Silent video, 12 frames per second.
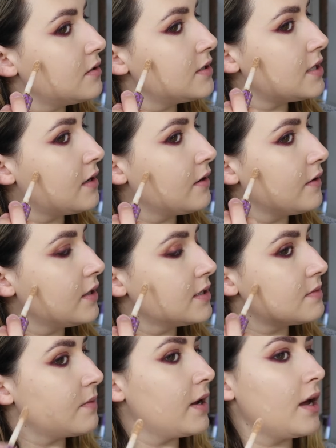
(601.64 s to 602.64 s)
those
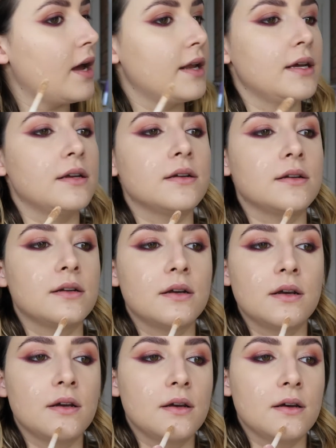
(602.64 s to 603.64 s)
areas where I needed
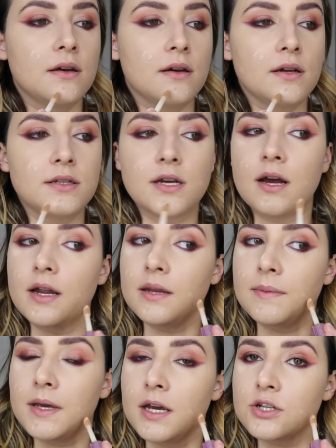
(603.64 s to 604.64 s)
a
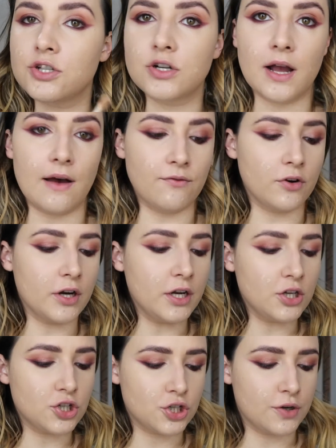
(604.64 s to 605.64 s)
tiny bit extra
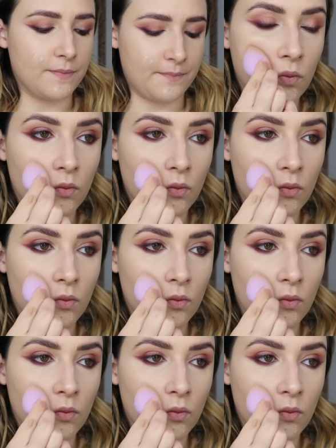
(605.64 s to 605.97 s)
coverage.